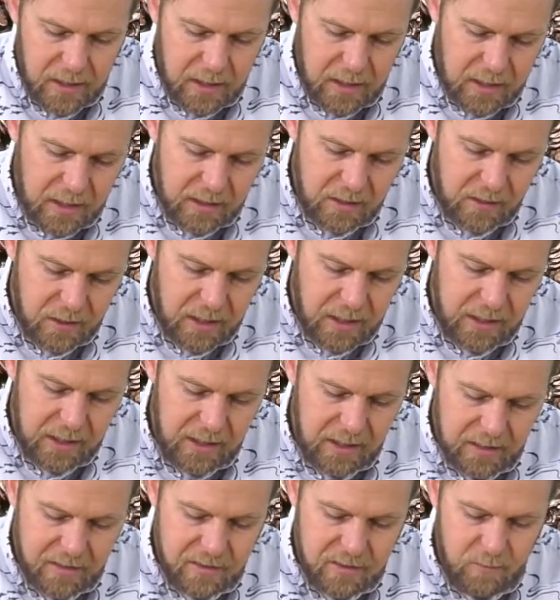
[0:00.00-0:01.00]
and kind of
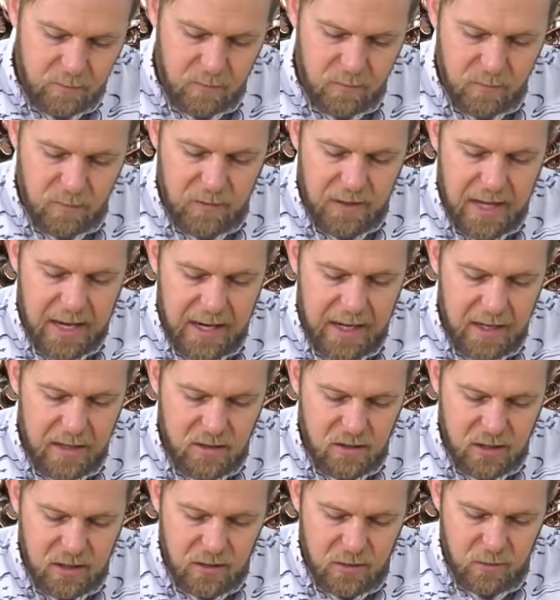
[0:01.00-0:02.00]
get some flat
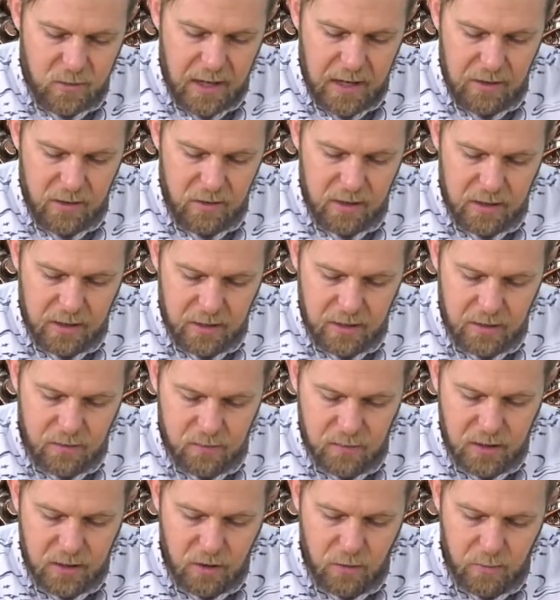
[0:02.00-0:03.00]
edges rather than the
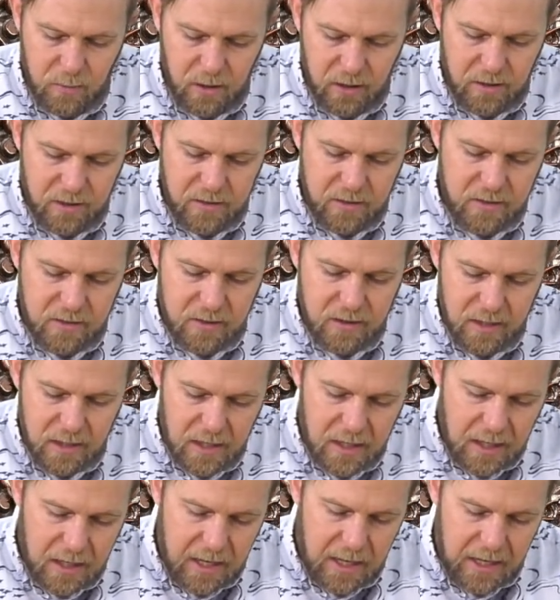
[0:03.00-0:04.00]
finger marks,
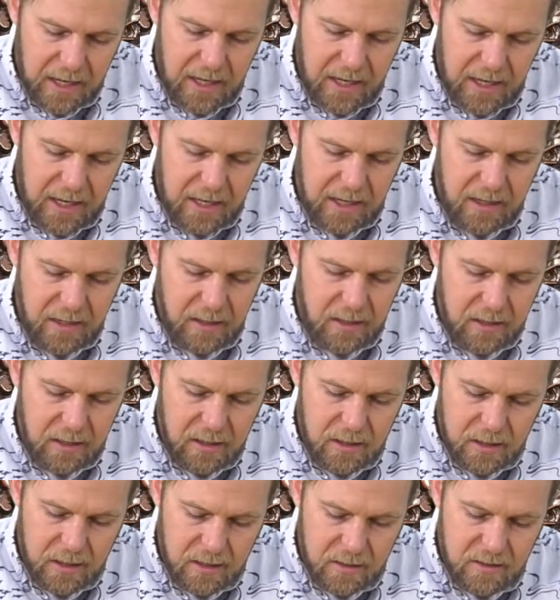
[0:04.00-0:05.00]
and
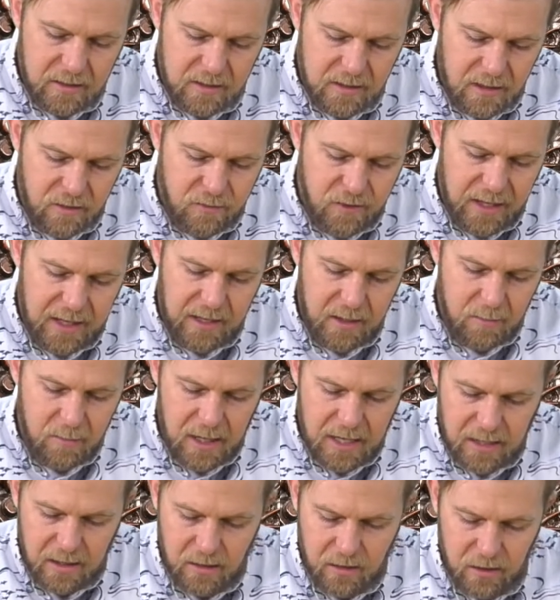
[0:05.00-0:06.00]
see if I can
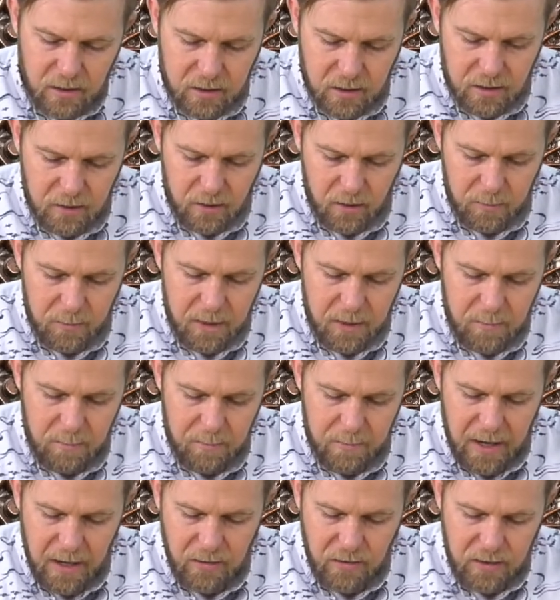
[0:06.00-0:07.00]
make it look a little bit
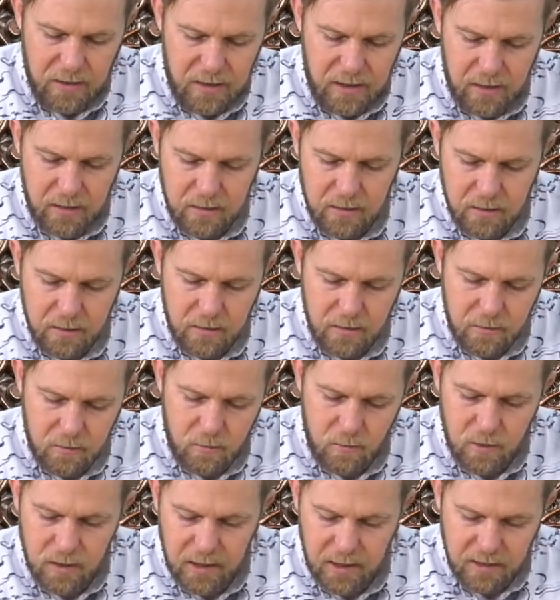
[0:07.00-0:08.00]
mountainy
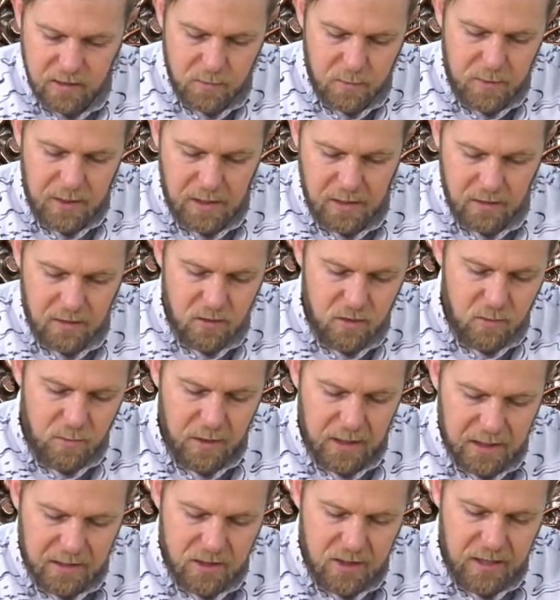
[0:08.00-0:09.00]
without spending too
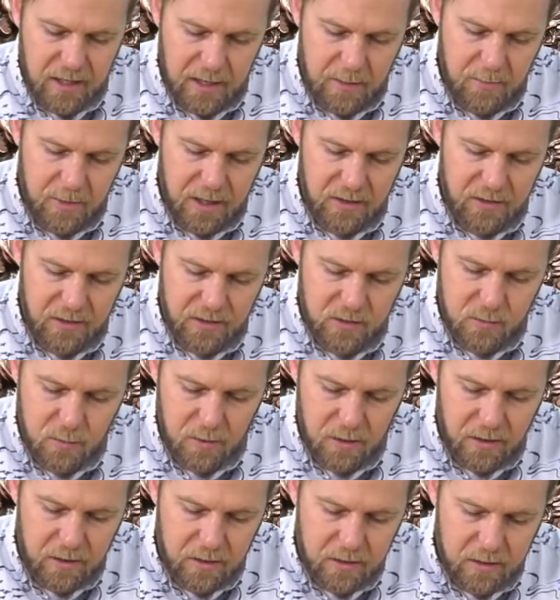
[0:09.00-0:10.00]
much time on this part.